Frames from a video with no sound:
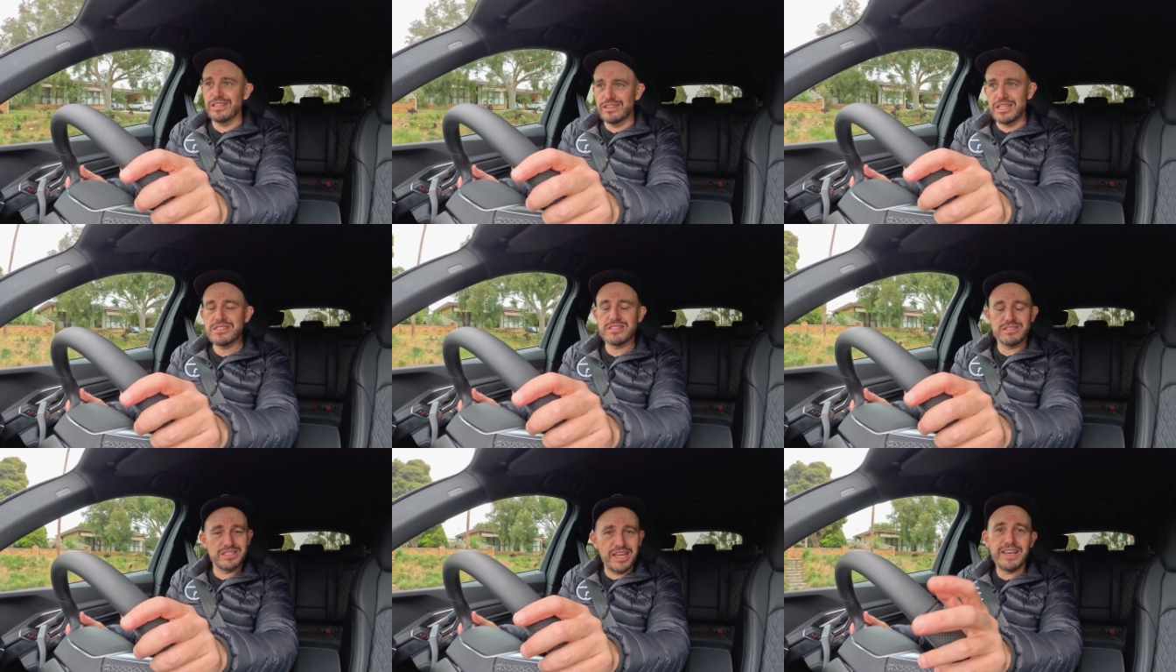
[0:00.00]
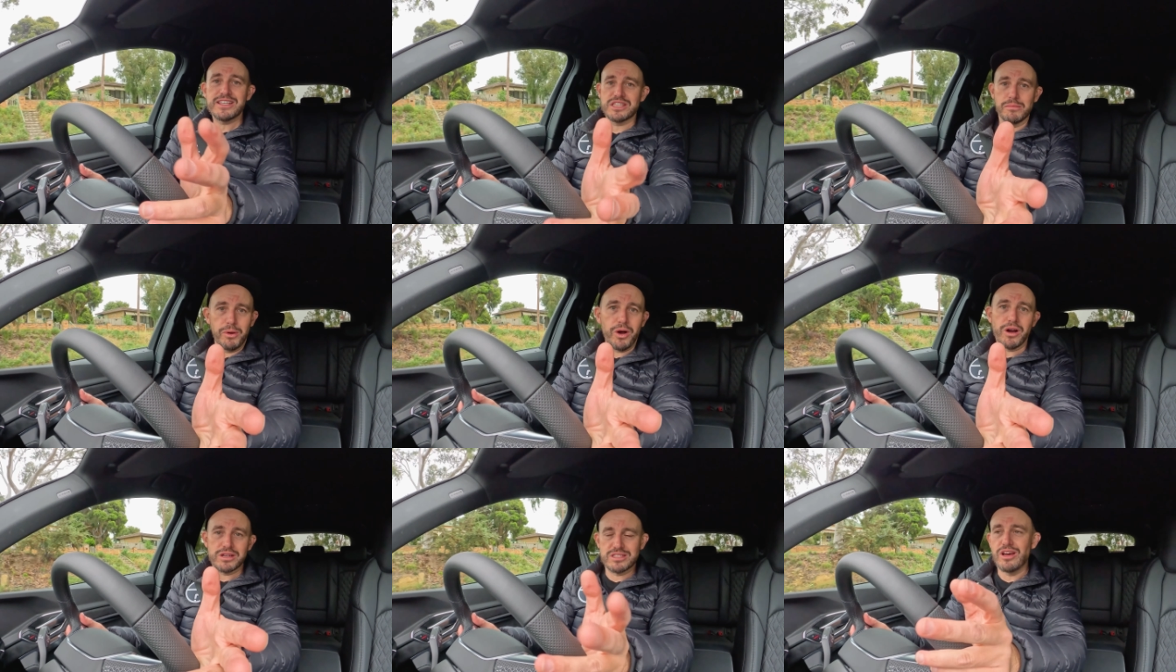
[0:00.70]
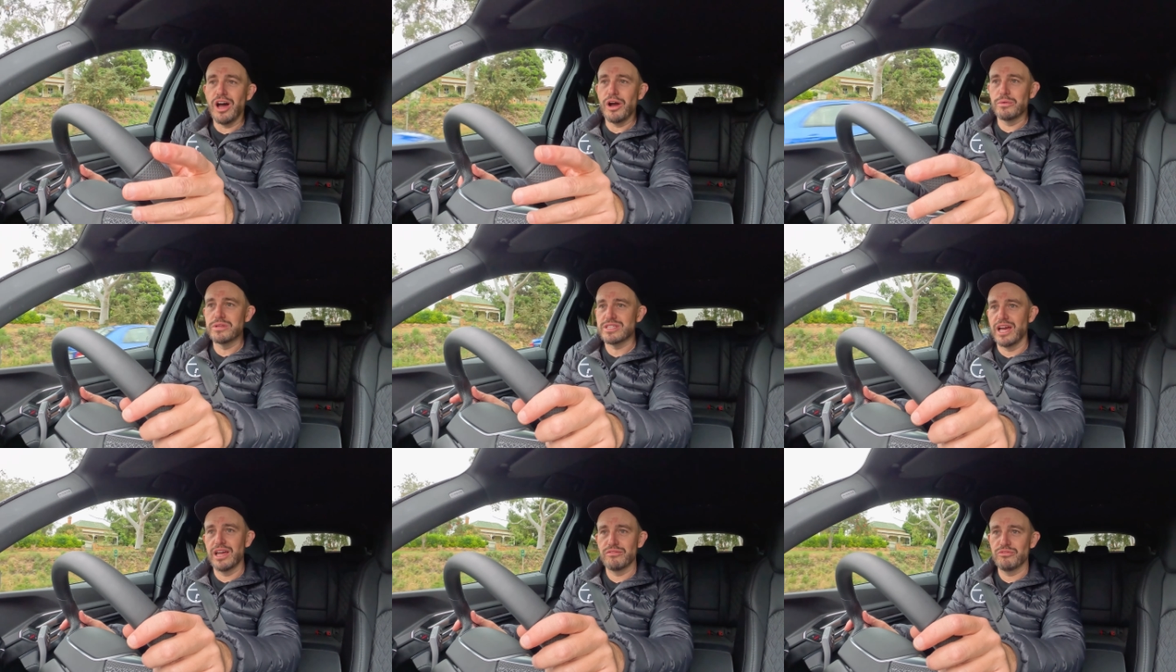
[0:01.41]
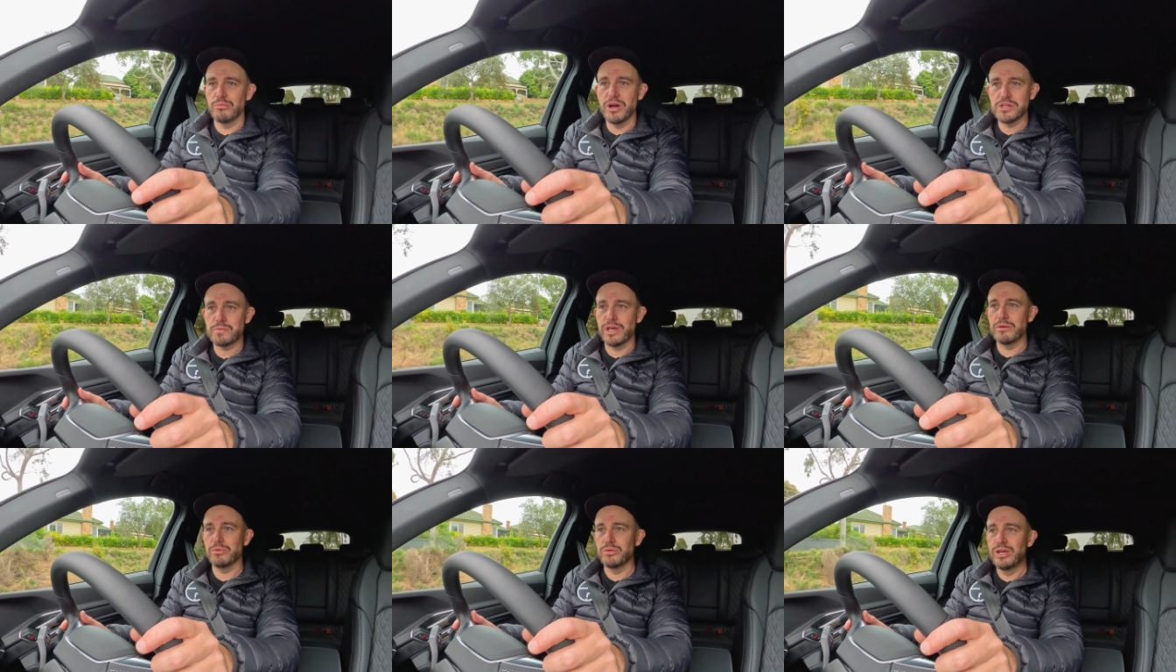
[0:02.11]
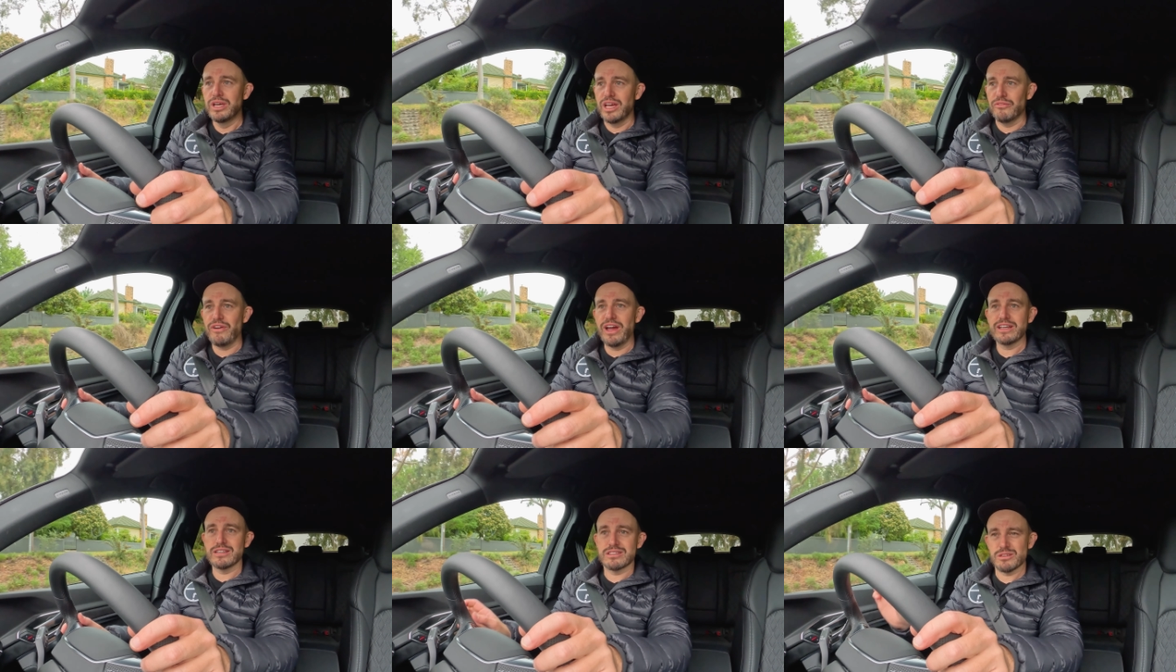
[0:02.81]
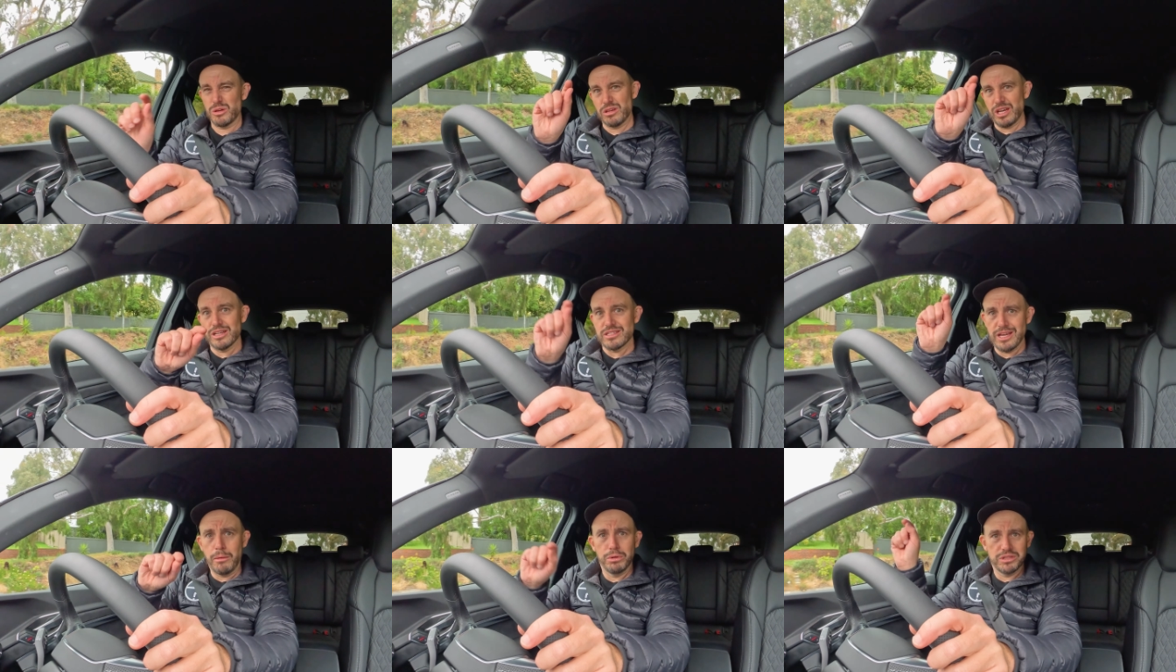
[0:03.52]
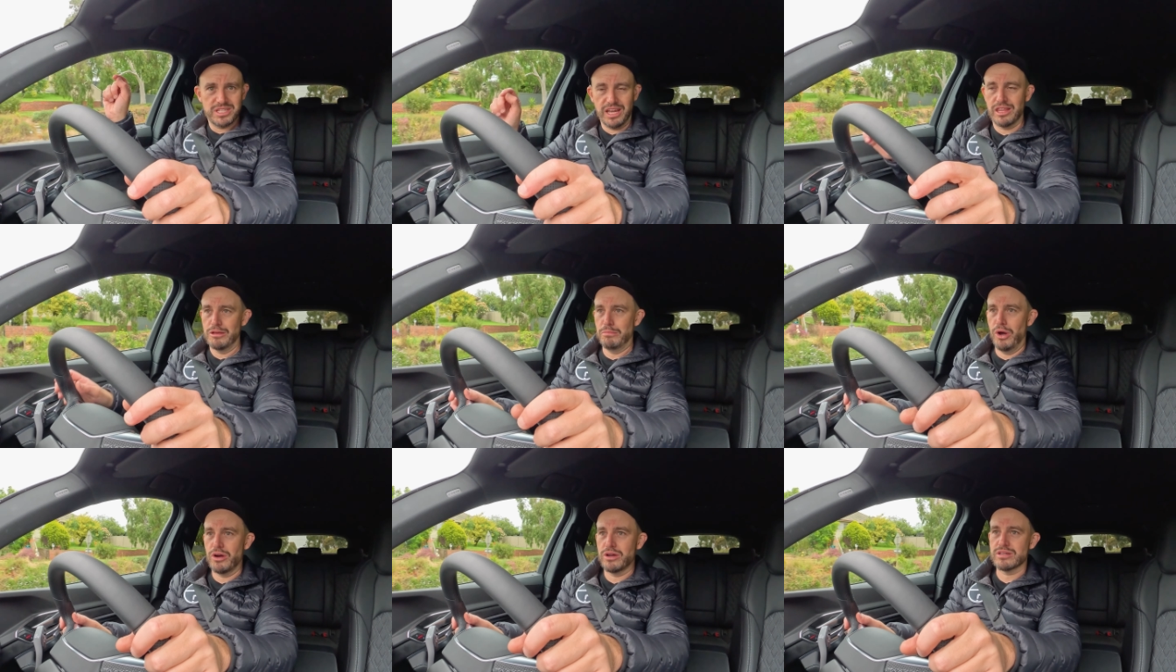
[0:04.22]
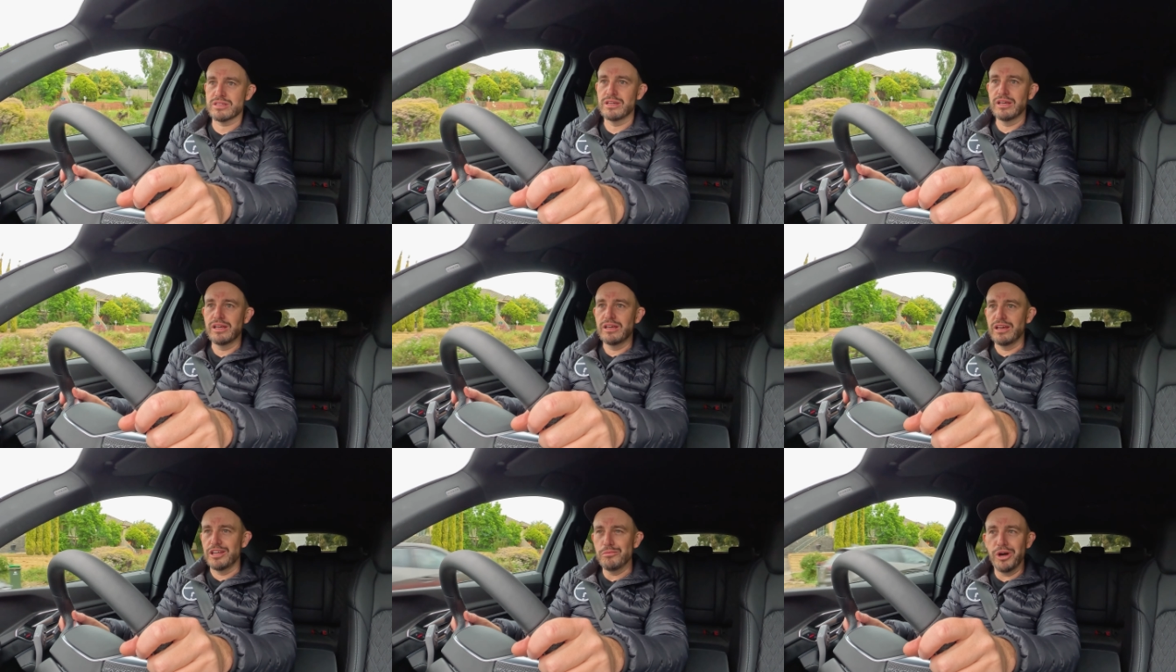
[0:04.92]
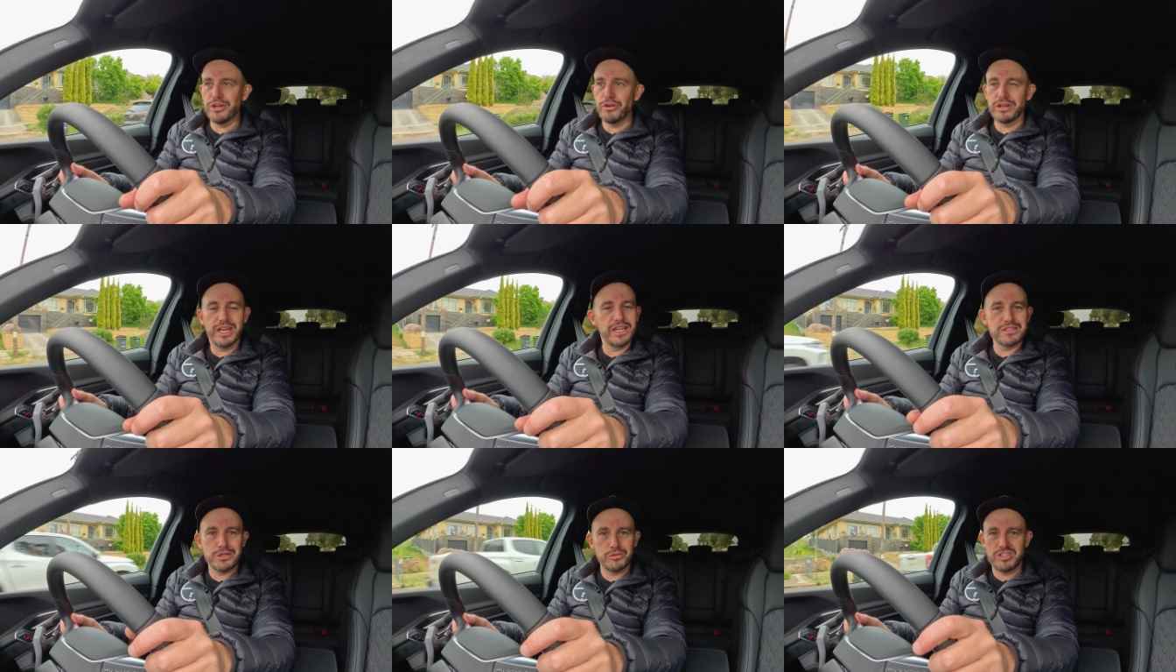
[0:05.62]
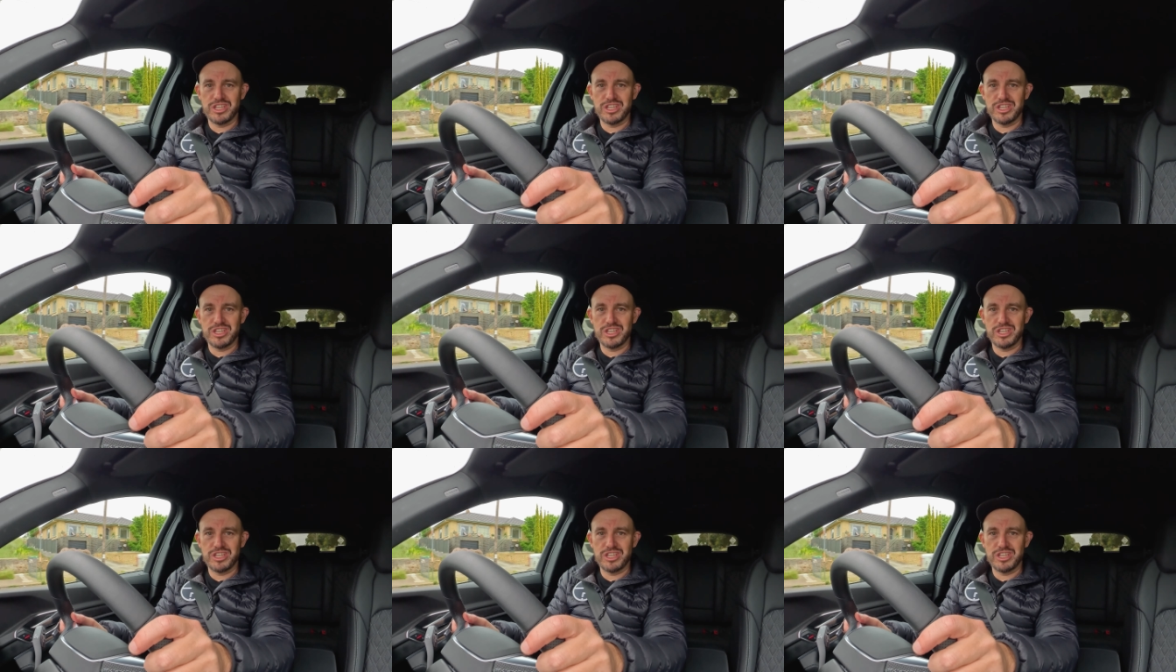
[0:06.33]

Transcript: this ticks the box I would say for most people in fact it's going to double tick the box you might not need two